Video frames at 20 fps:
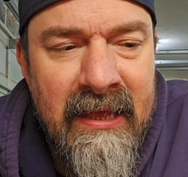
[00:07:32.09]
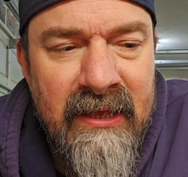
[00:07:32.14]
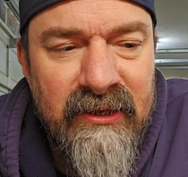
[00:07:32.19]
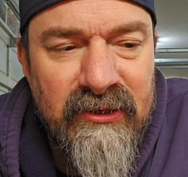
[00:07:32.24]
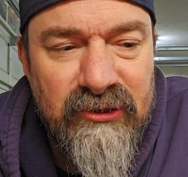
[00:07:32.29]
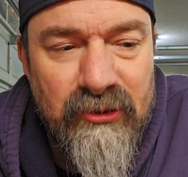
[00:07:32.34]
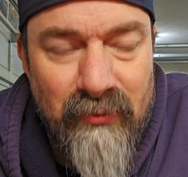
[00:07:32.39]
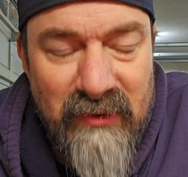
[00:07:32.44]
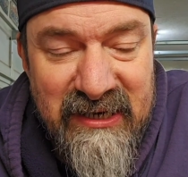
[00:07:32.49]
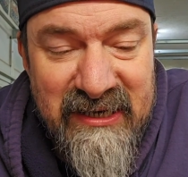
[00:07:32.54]

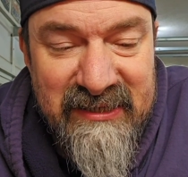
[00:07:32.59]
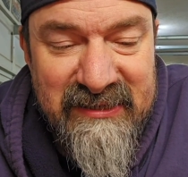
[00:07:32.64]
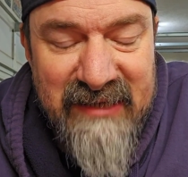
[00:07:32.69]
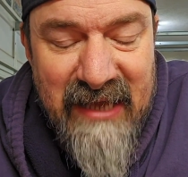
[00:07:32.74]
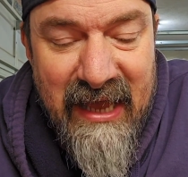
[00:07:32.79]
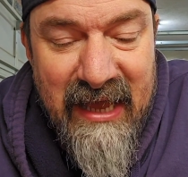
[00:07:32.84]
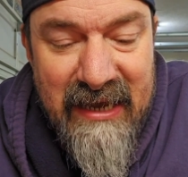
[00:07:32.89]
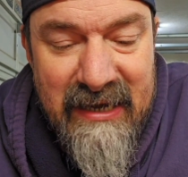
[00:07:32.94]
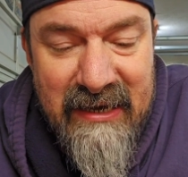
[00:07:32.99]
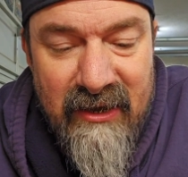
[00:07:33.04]
So we
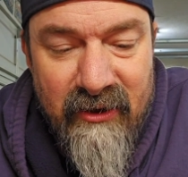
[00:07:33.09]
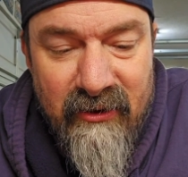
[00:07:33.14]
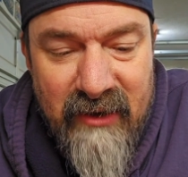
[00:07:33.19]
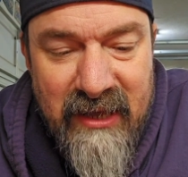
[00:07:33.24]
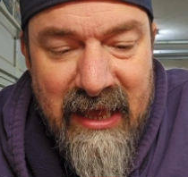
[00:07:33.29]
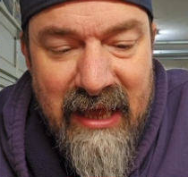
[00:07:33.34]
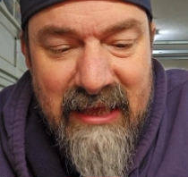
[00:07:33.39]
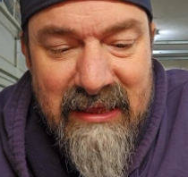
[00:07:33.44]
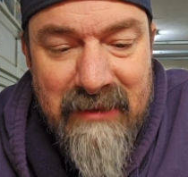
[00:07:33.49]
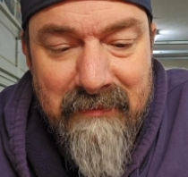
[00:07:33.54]
decide,
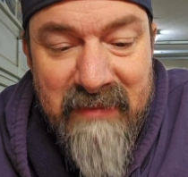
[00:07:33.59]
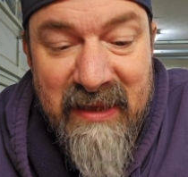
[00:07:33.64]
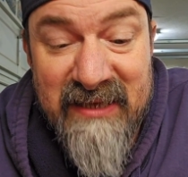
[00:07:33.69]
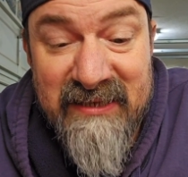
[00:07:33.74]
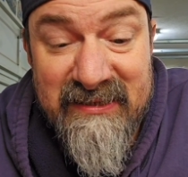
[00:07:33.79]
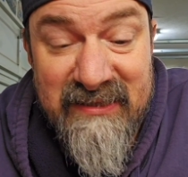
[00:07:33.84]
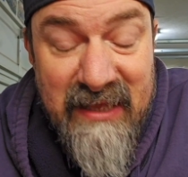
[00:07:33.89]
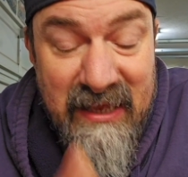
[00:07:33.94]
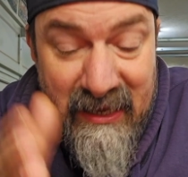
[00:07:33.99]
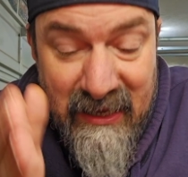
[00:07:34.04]
okay, the
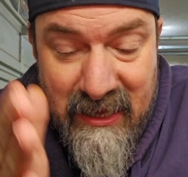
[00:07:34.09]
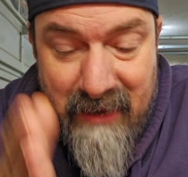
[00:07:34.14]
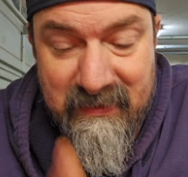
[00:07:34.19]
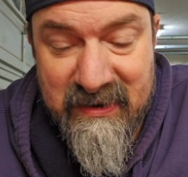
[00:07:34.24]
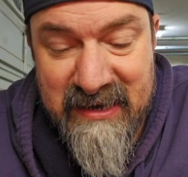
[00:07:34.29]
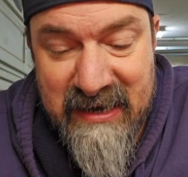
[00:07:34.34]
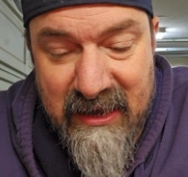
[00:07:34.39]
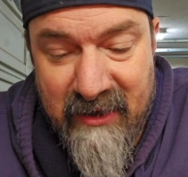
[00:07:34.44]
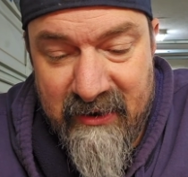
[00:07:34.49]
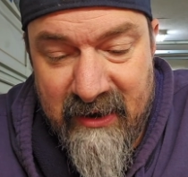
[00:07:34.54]
best thing coming
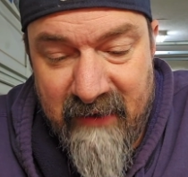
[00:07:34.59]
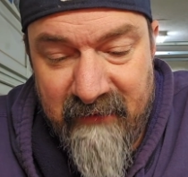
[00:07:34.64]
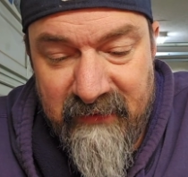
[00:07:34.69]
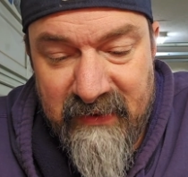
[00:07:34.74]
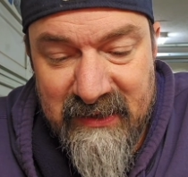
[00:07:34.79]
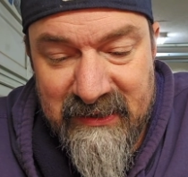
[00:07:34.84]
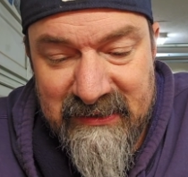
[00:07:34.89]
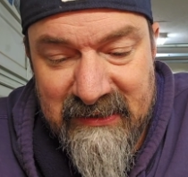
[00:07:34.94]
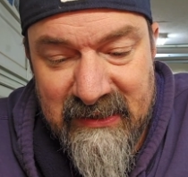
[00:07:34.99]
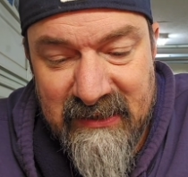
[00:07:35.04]
down off
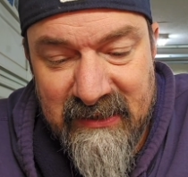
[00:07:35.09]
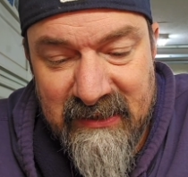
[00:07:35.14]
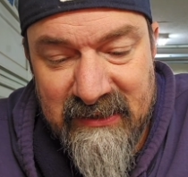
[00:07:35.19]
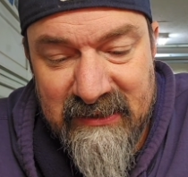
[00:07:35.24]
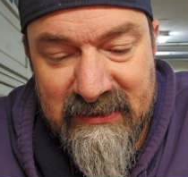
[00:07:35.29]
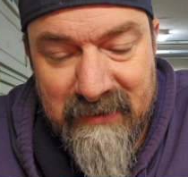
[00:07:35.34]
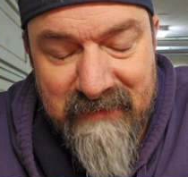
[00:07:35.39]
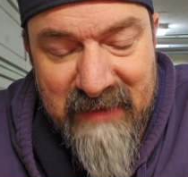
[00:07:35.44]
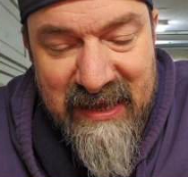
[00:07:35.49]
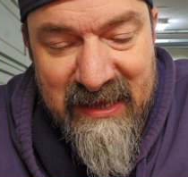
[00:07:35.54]
this hill is
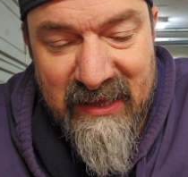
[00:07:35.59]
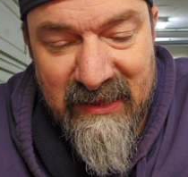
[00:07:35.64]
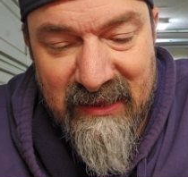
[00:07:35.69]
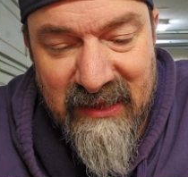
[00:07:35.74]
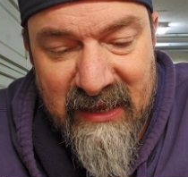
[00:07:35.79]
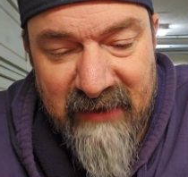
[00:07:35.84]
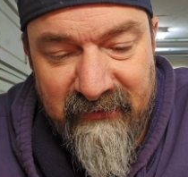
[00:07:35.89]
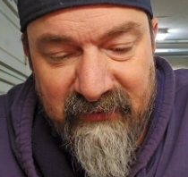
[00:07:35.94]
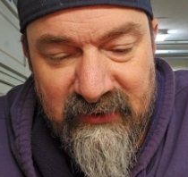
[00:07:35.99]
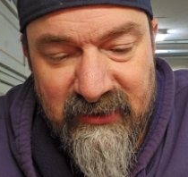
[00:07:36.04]
to make a
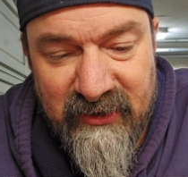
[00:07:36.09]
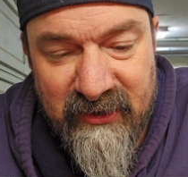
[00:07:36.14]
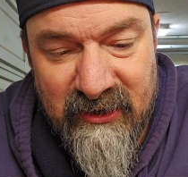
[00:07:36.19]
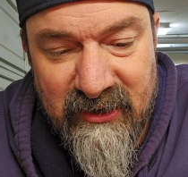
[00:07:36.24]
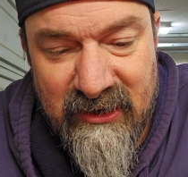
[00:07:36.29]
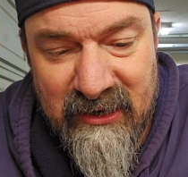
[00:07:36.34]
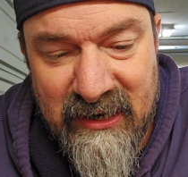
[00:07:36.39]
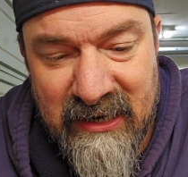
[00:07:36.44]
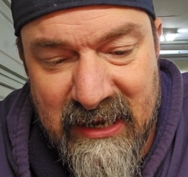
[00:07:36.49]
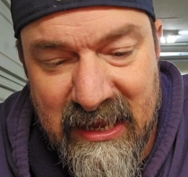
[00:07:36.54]
left
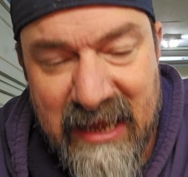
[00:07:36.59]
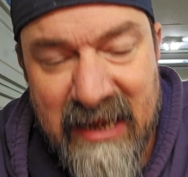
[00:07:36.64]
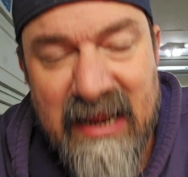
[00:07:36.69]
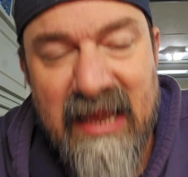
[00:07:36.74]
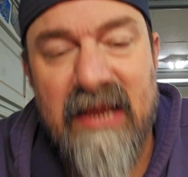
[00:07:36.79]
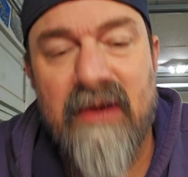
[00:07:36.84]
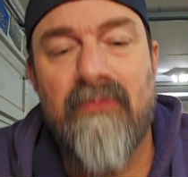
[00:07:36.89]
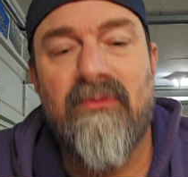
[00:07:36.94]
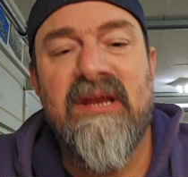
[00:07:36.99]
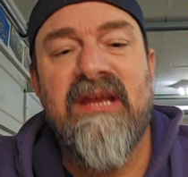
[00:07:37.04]
turn, and I
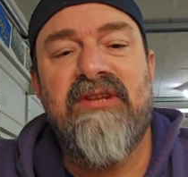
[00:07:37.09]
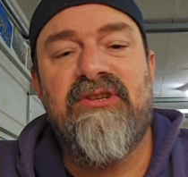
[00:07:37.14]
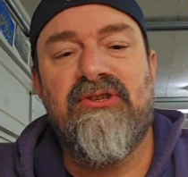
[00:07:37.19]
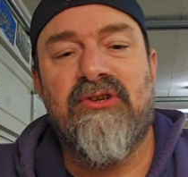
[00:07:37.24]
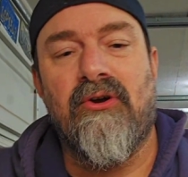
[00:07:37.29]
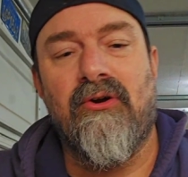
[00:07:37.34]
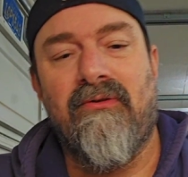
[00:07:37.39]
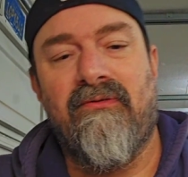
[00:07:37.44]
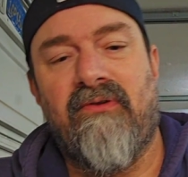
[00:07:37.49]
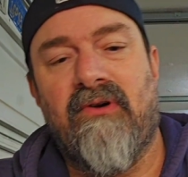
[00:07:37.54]
reach
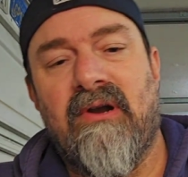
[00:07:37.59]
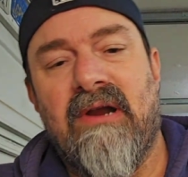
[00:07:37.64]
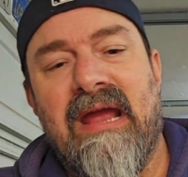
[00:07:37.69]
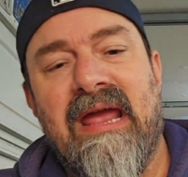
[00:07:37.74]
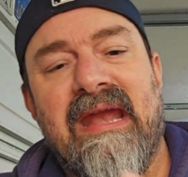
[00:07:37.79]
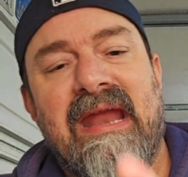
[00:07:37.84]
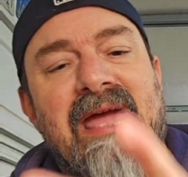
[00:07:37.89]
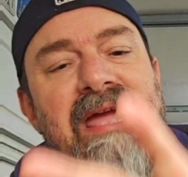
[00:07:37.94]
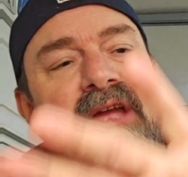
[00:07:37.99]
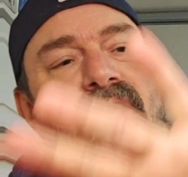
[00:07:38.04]
over and
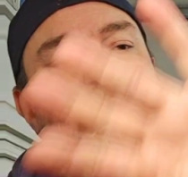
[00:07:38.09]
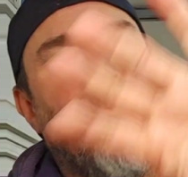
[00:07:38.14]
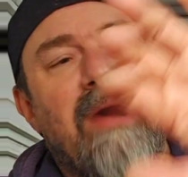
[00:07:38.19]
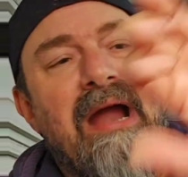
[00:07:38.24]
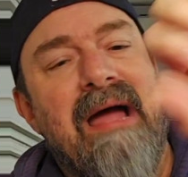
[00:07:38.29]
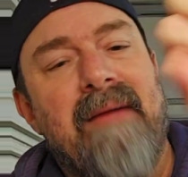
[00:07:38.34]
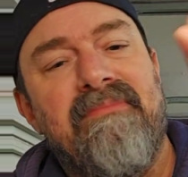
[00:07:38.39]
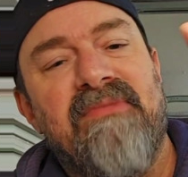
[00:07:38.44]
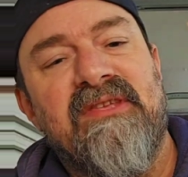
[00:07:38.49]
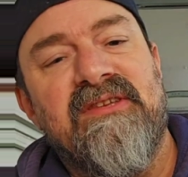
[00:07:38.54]
I
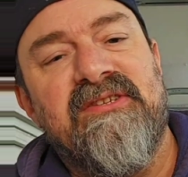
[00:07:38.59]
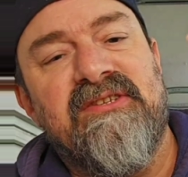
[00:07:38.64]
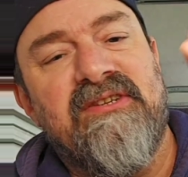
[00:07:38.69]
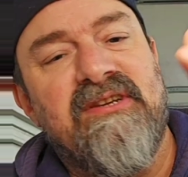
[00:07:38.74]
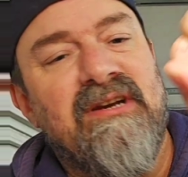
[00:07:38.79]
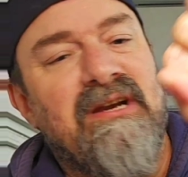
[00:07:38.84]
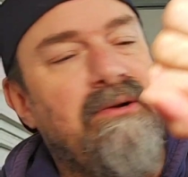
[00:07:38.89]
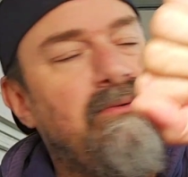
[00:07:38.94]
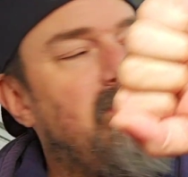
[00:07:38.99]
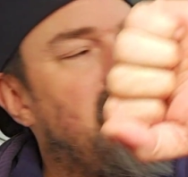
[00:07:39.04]
grab the
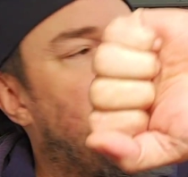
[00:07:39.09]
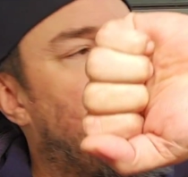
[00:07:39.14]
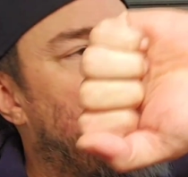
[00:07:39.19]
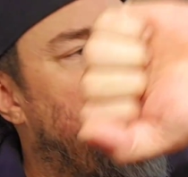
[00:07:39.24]
steering wheel with